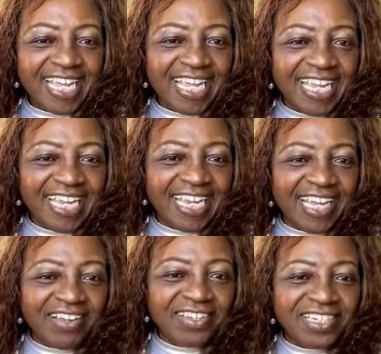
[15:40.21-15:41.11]
Hey,
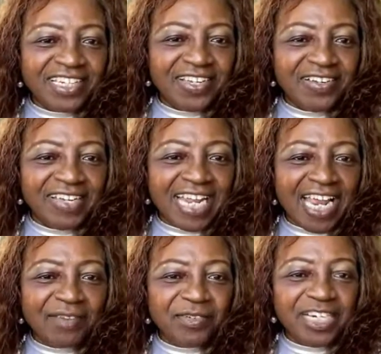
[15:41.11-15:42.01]
how you doing,
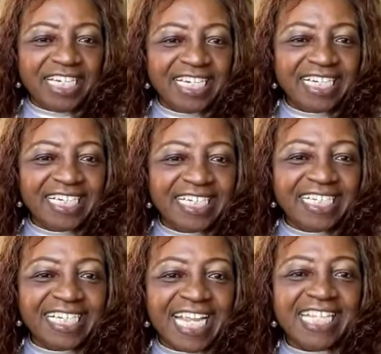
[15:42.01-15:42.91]
Albert?
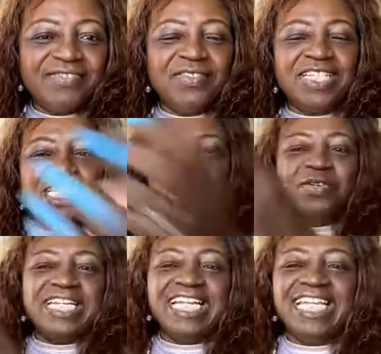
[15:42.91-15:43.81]
Thanks for
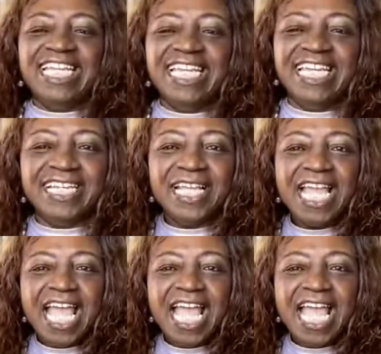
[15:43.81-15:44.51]
tuning in.